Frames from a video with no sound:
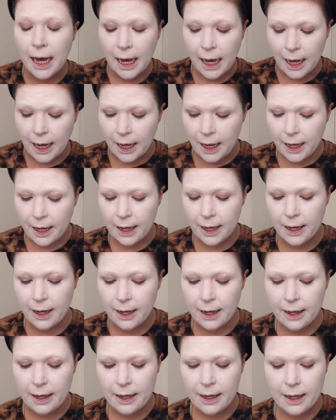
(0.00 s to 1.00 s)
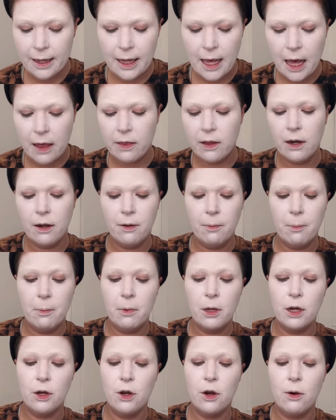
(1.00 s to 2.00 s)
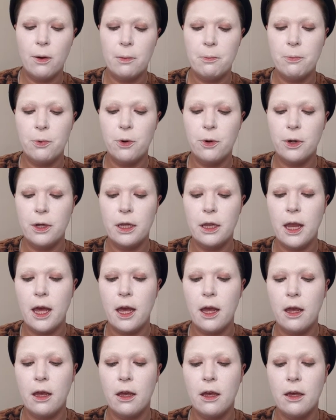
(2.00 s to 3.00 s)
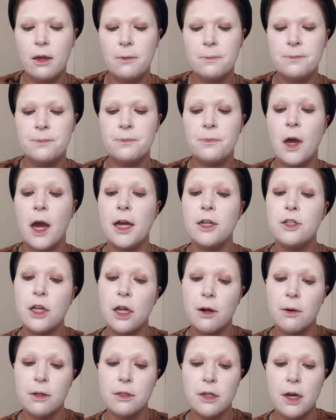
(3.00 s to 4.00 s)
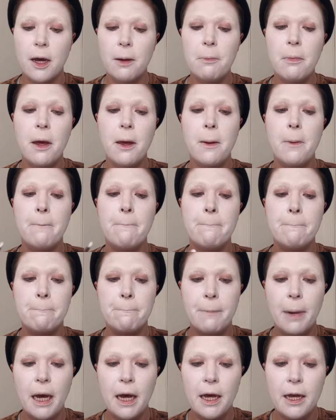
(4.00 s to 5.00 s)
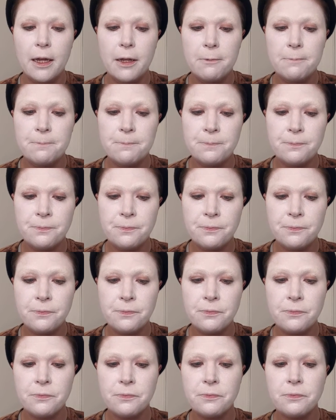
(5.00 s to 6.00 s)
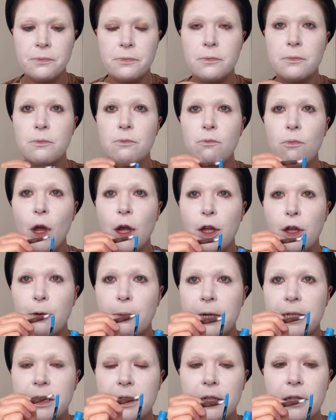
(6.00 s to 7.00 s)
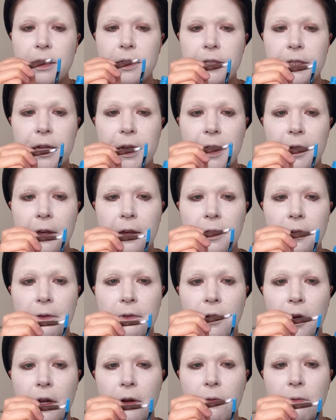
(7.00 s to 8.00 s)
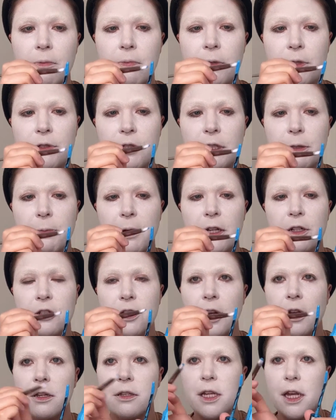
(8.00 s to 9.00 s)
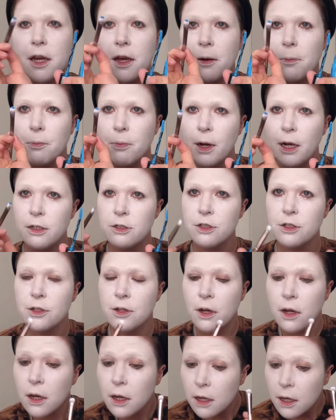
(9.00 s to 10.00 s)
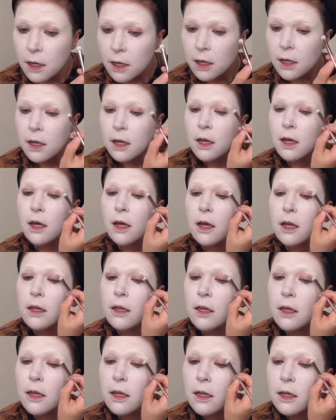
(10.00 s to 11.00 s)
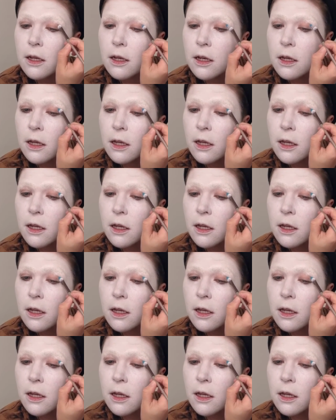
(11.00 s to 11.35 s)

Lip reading: And then I'm gonna go and put like eyeshadow on top. But you basically take, I don't use a sponge, I take a brush, and then